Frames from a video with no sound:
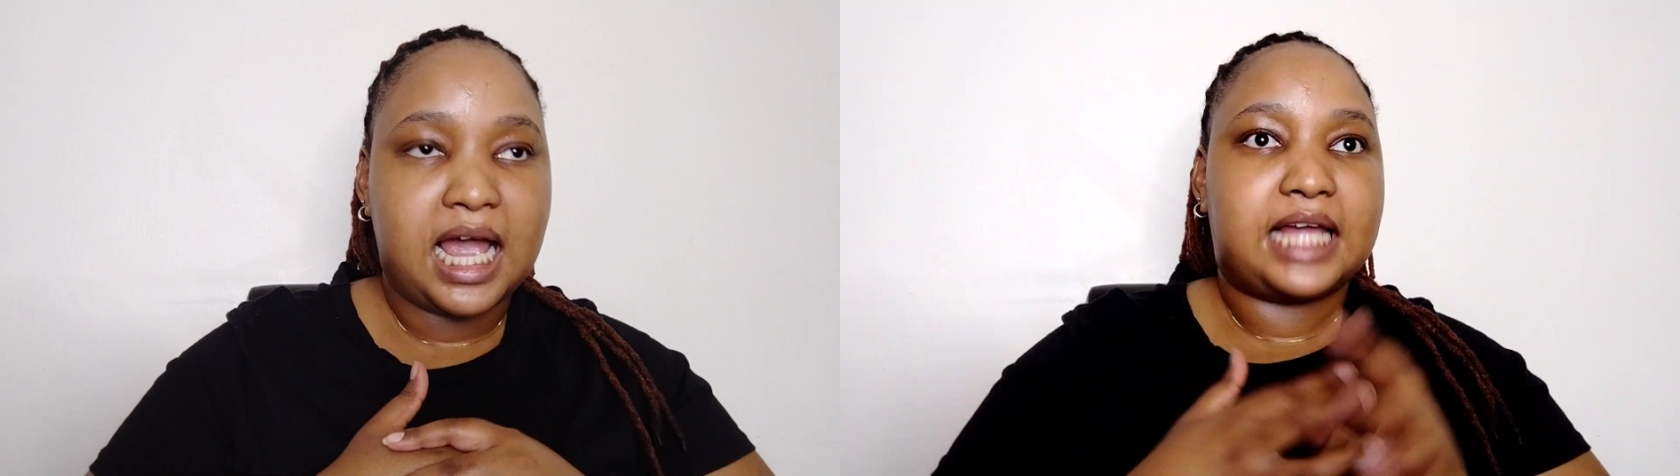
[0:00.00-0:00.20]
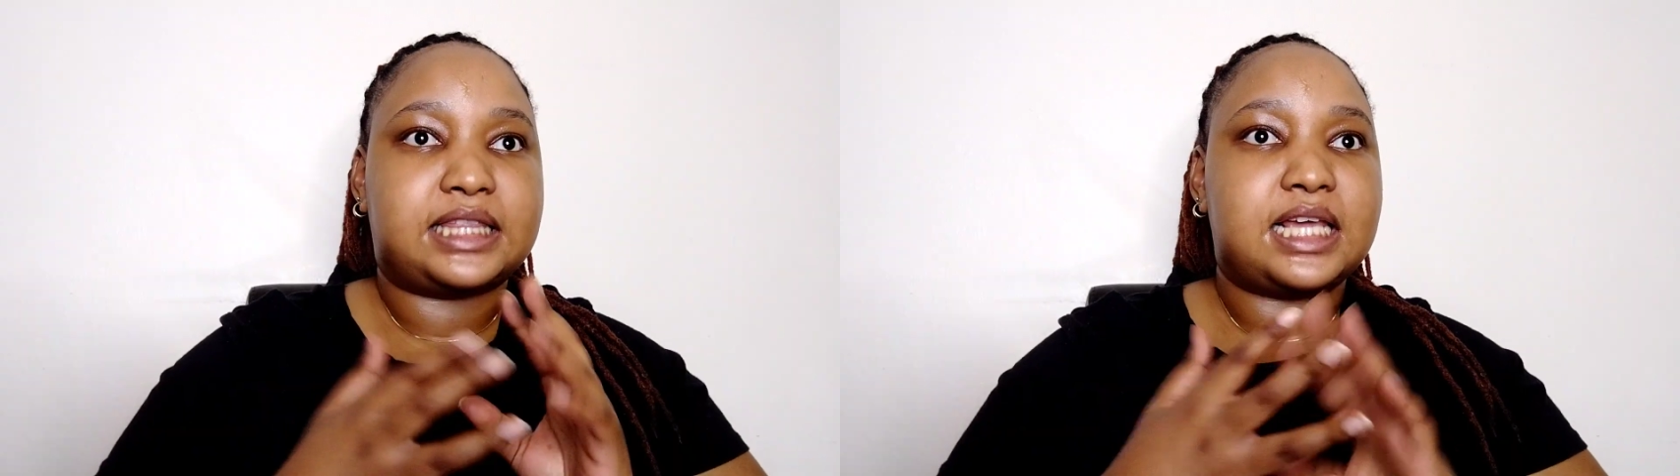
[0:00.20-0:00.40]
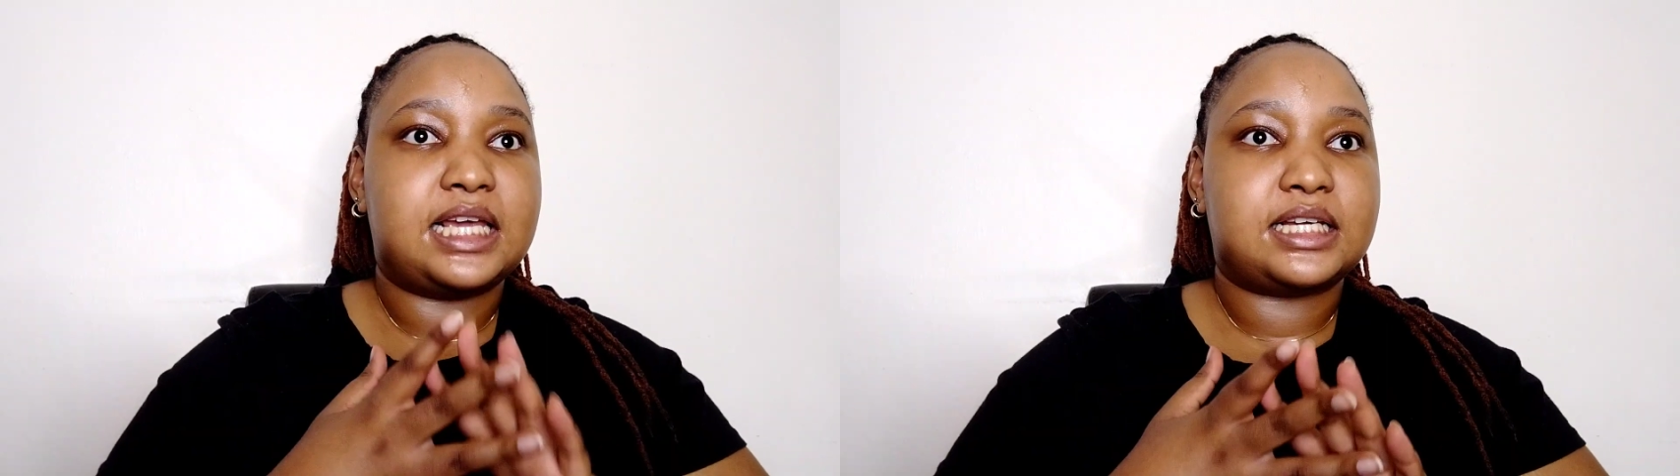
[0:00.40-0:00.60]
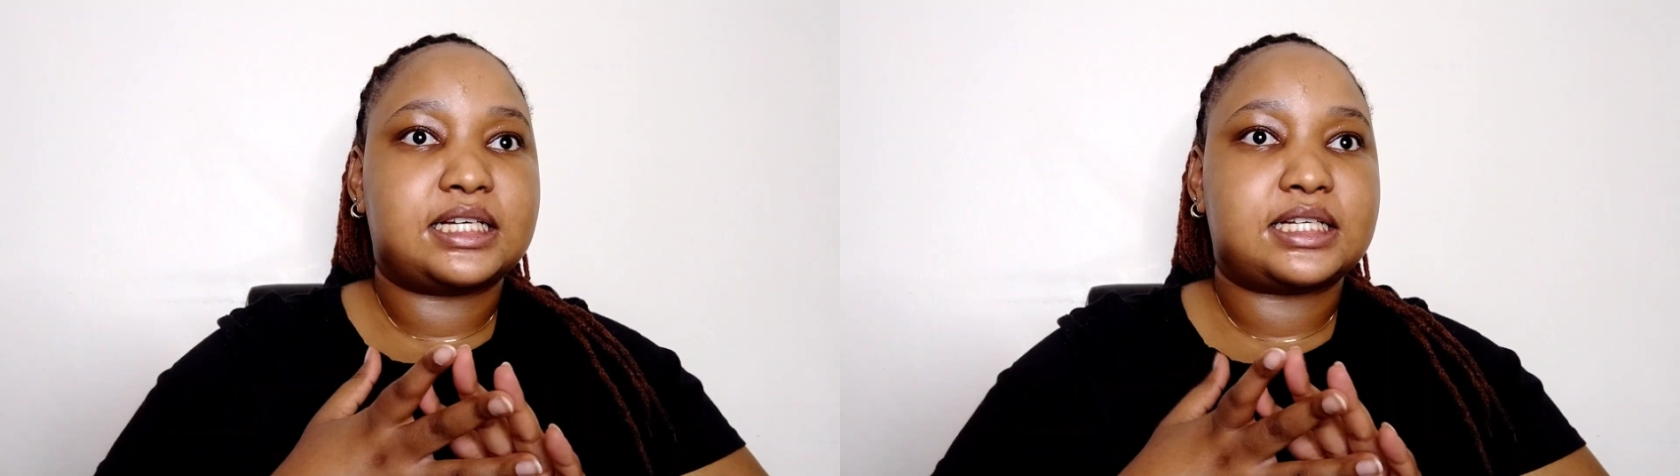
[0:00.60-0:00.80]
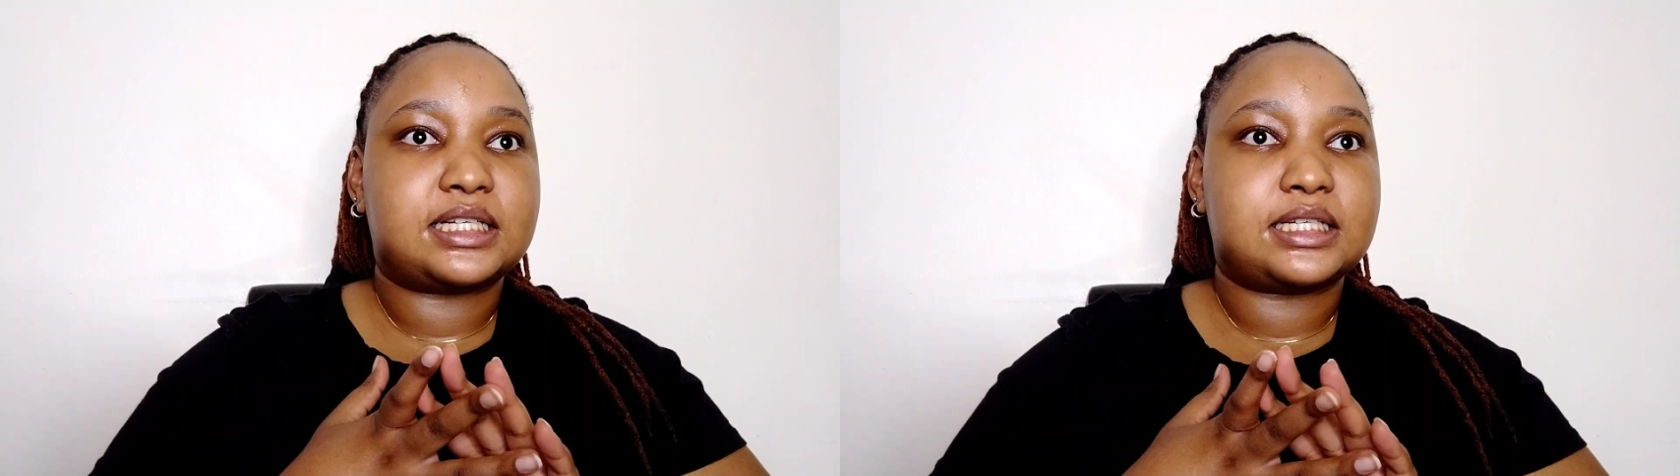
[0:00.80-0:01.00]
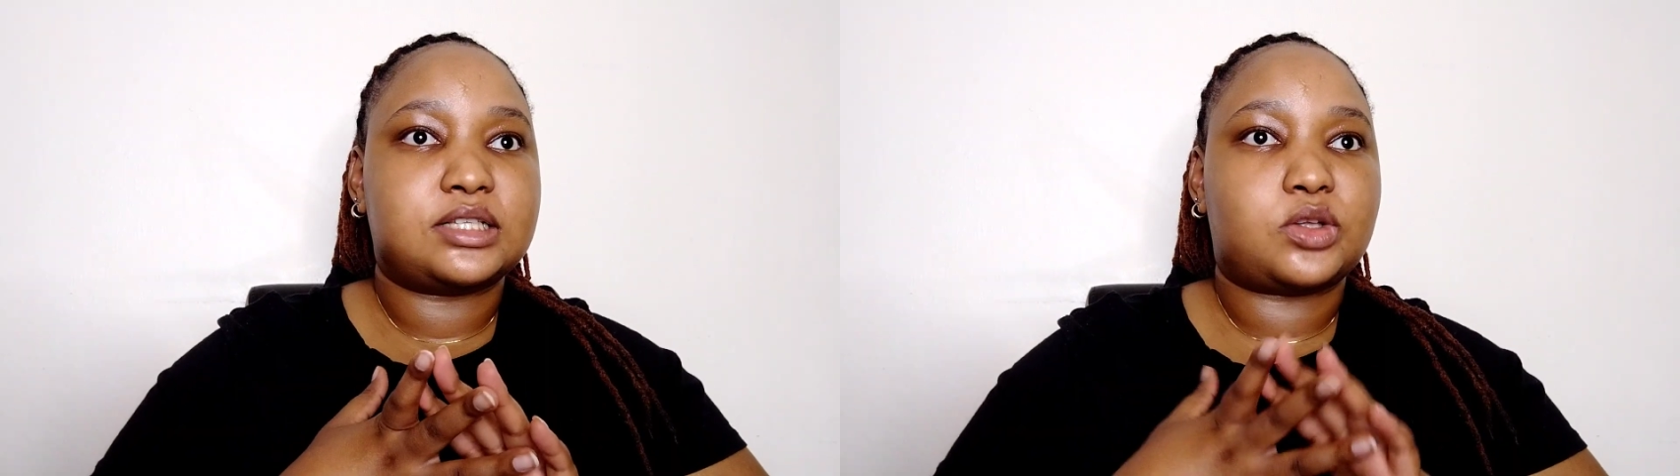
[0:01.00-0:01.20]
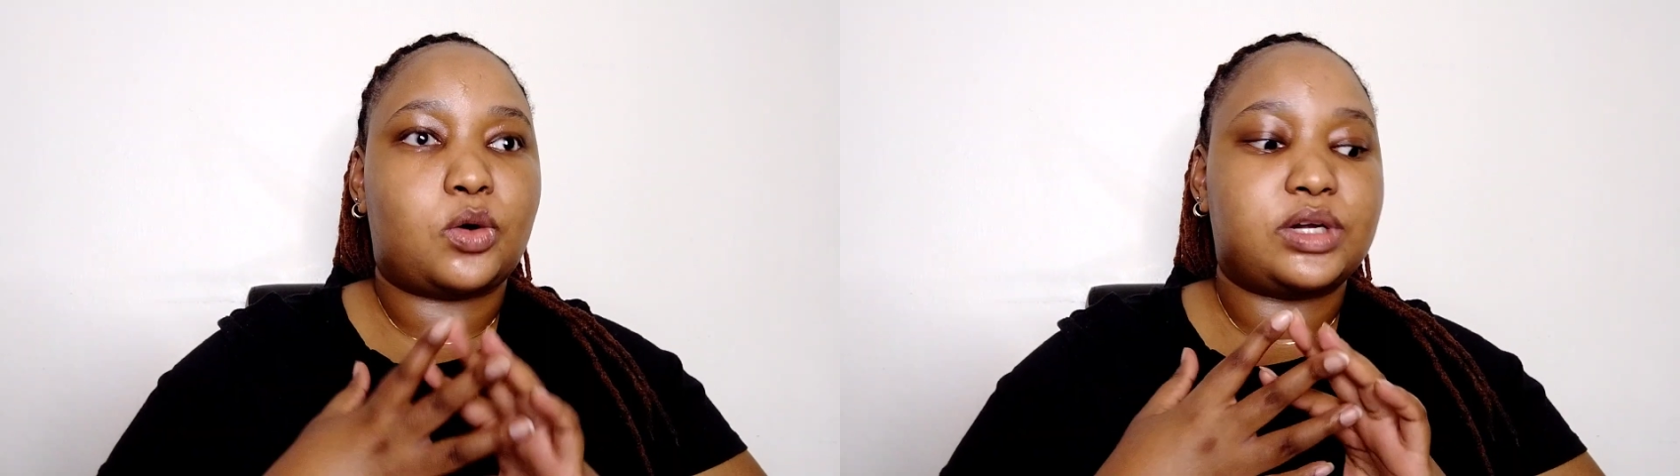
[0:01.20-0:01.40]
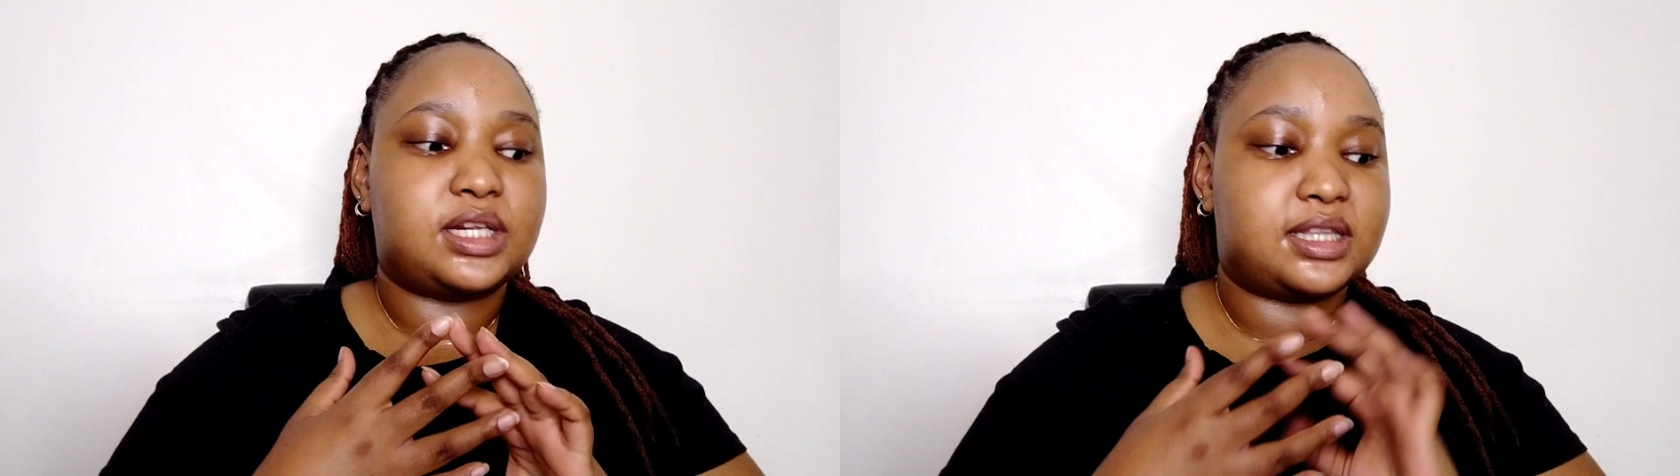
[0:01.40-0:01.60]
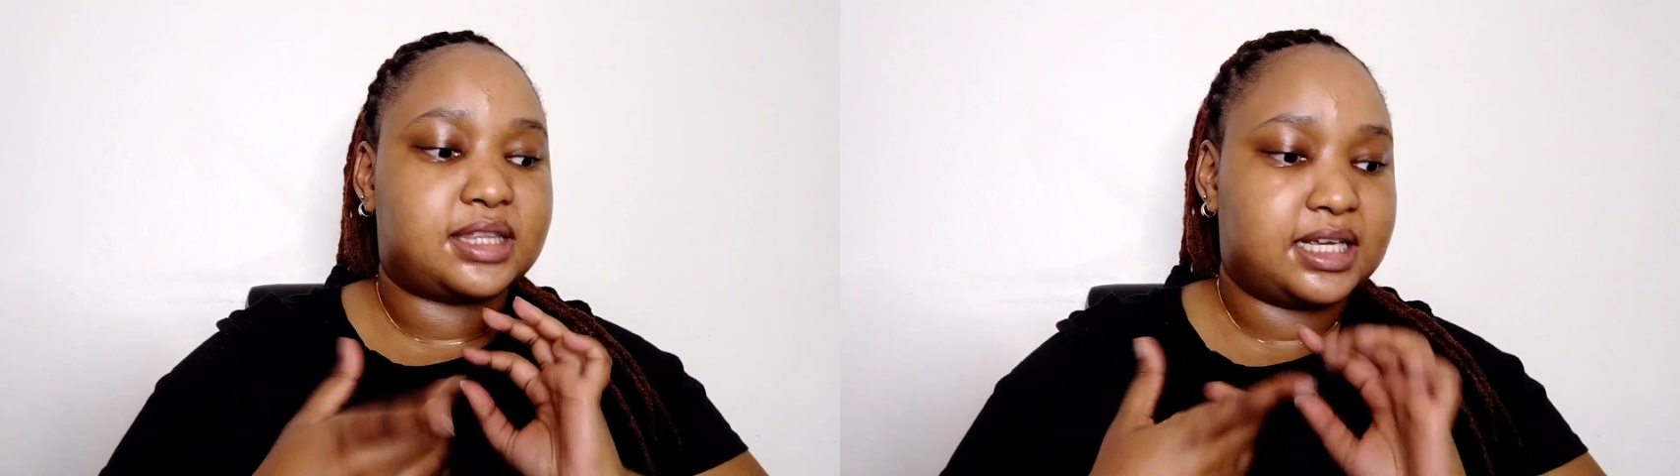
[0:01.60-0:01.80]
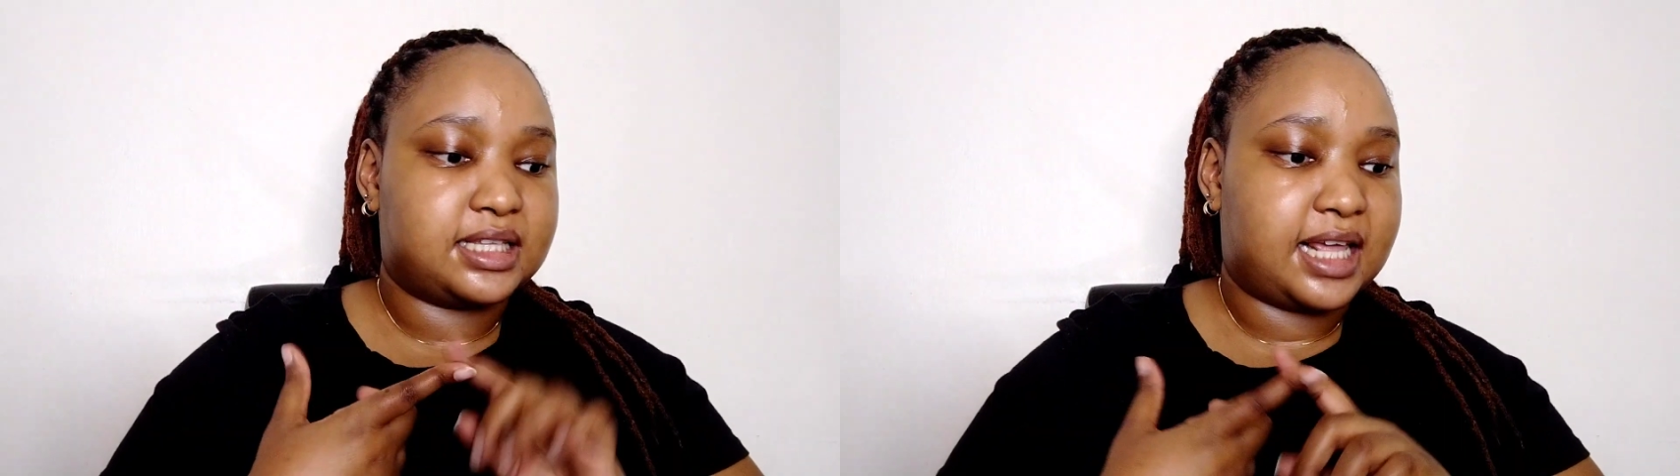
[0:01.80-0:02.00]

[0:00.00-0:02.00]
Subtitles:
I think the only thing